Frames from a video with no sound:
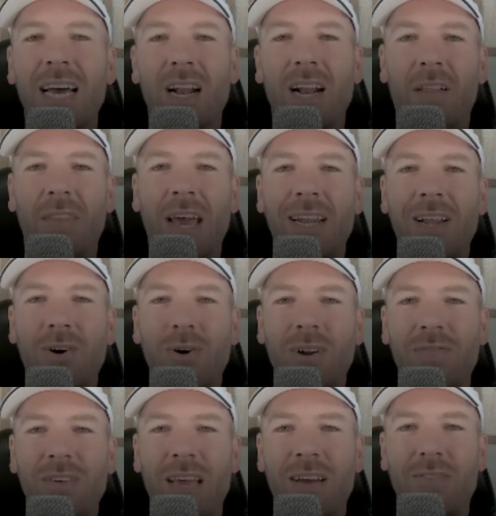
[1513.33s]
And on that note,
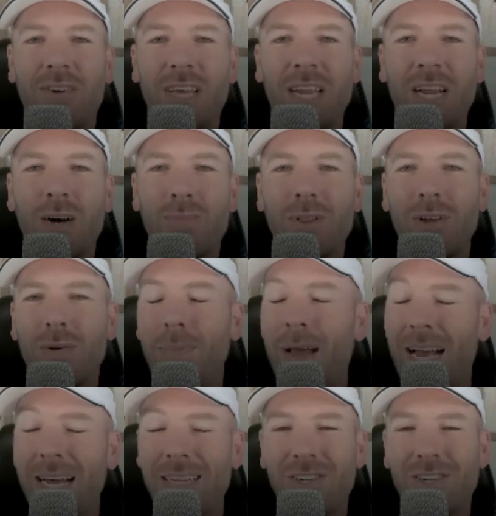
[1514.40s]
if you ever need help with your
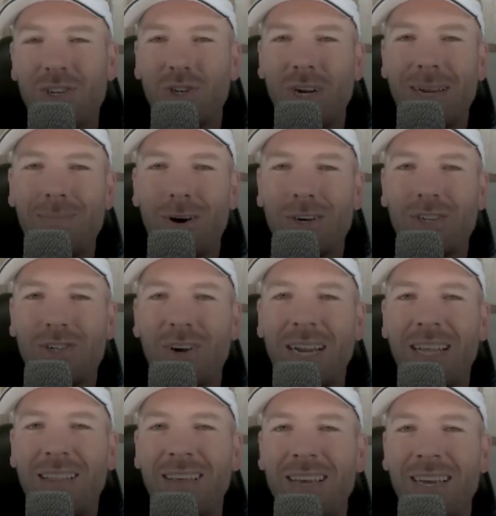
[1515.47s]
patents, your trademarks, or
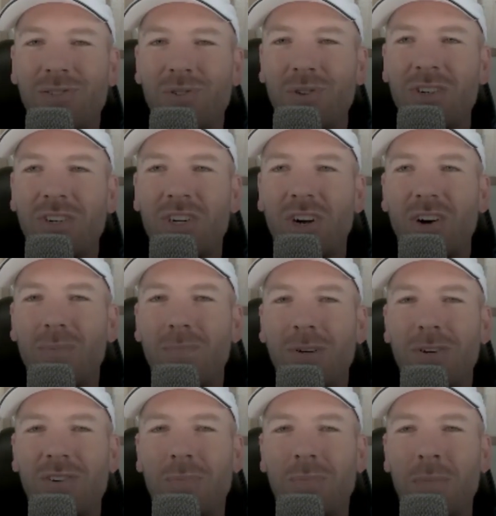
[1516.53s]
anything else with your startup or
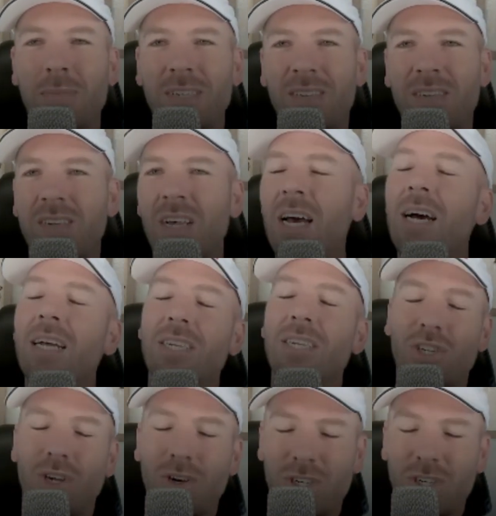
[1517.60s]
your small business,
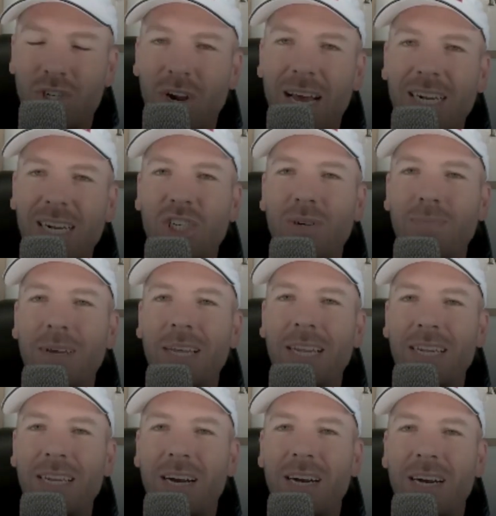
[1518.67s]
just go to
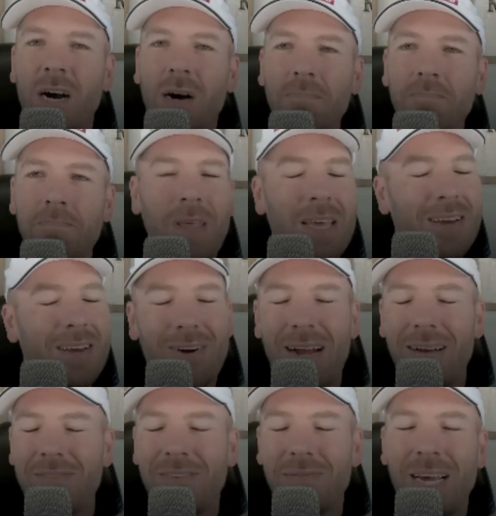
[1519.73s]
strategymeeting.com
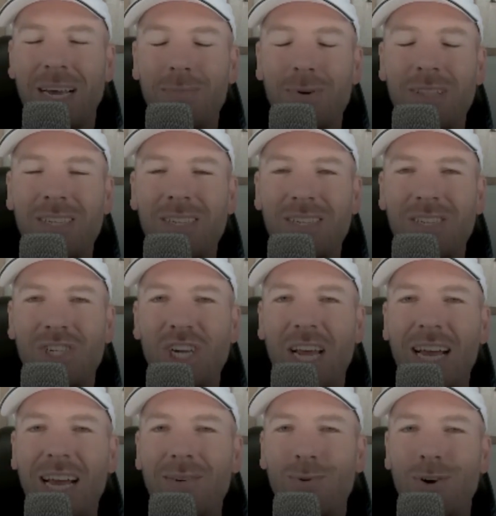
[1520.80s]
grab some time with us to
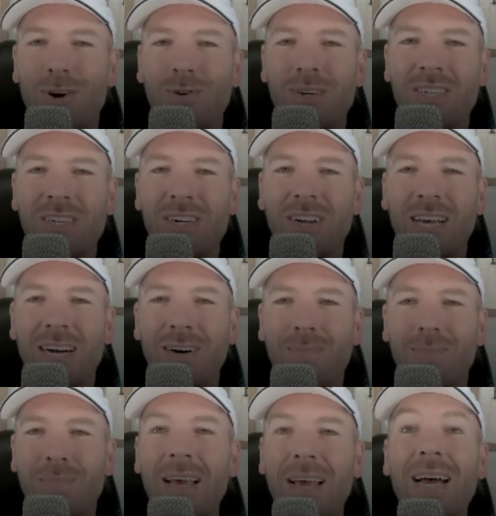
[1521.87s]
chat, and we're always here to
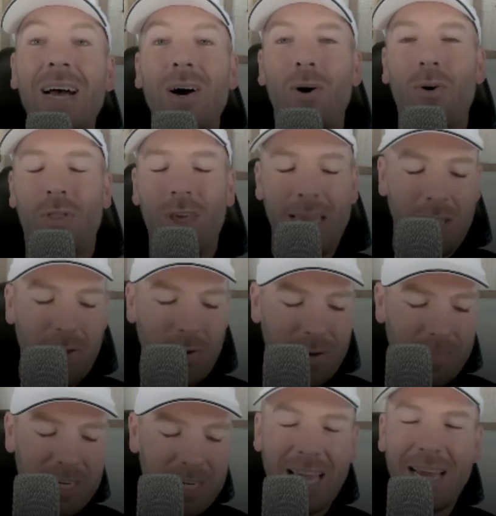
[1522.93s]
help. Well, thank you
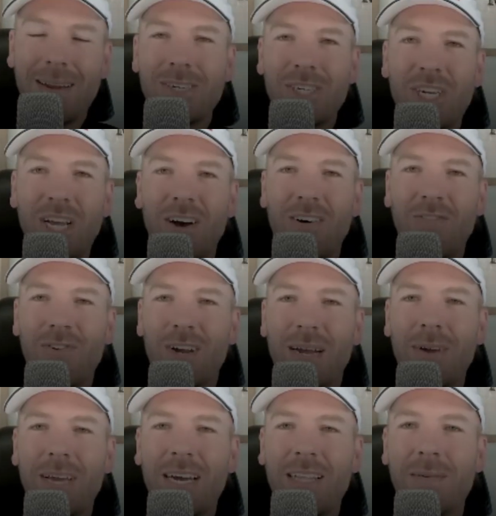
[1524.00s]
again, Michelle, for
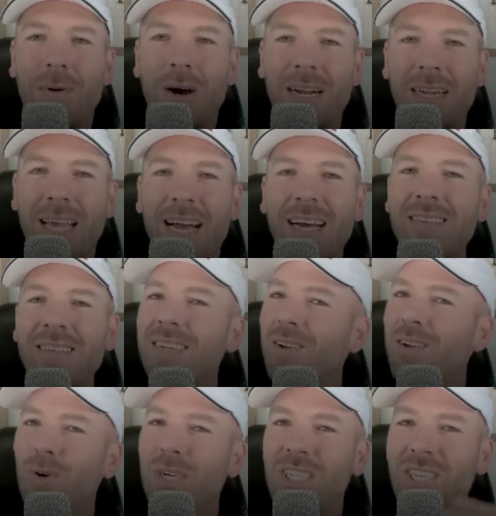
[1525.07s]
coming on the podcast
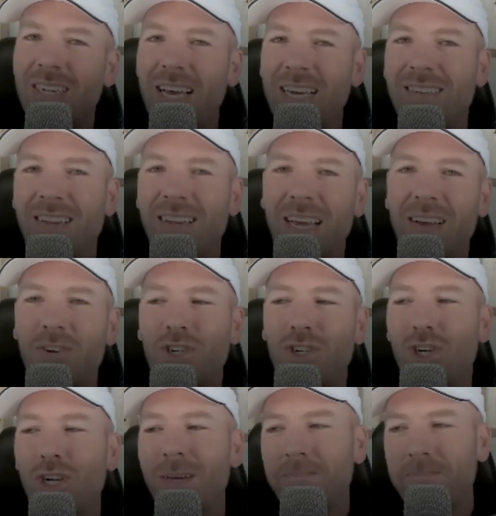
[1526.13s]
and wish the next leg of your
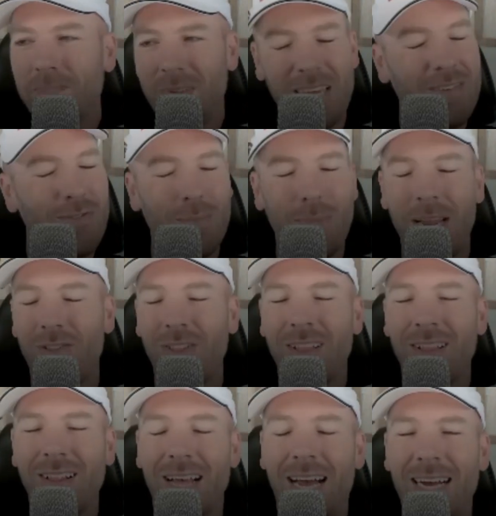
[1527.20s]
journey even better
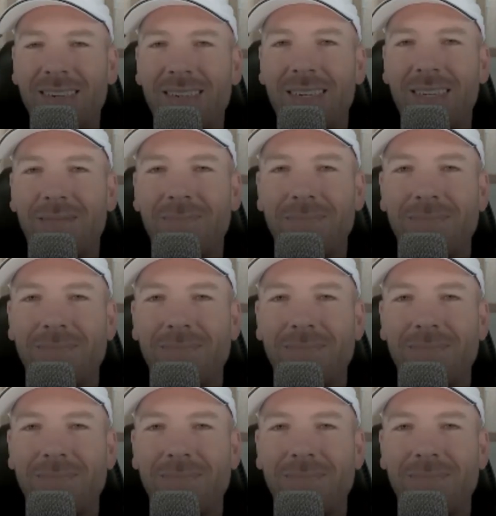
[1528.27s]
than the last.